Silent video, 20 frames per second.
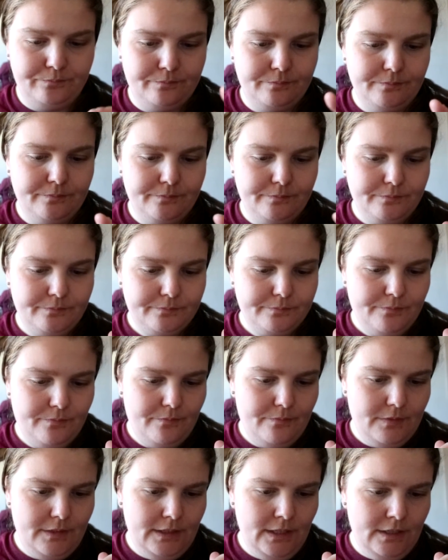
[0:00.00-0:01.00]

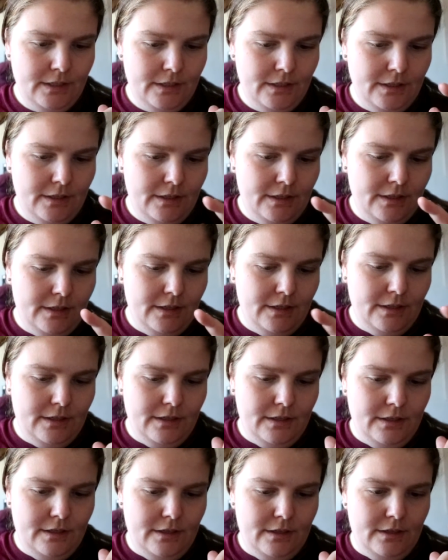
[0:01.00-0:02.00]

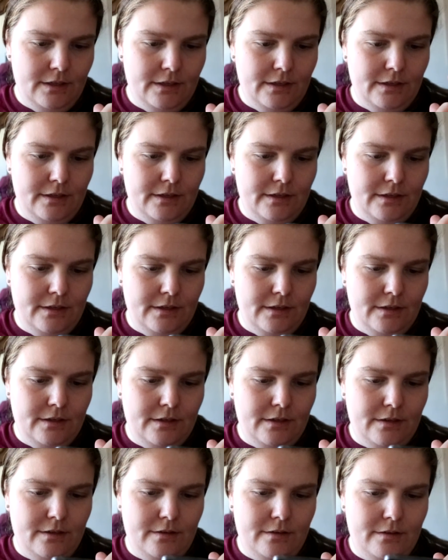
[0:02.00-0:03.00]

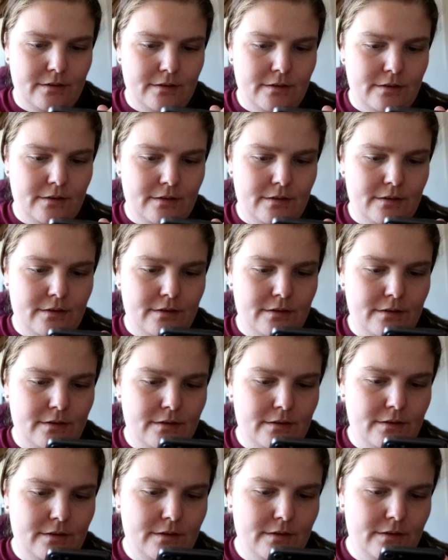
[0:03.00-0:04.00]

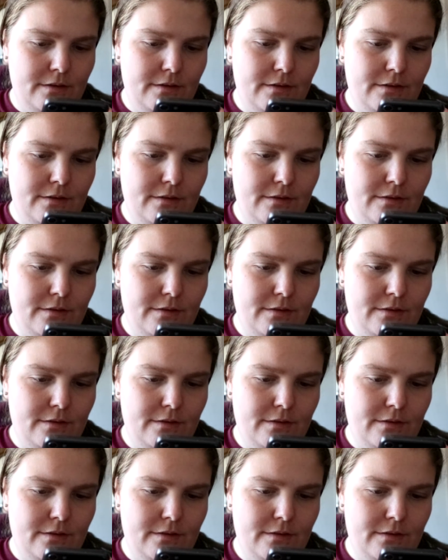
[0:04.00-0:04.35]
Nothing is said.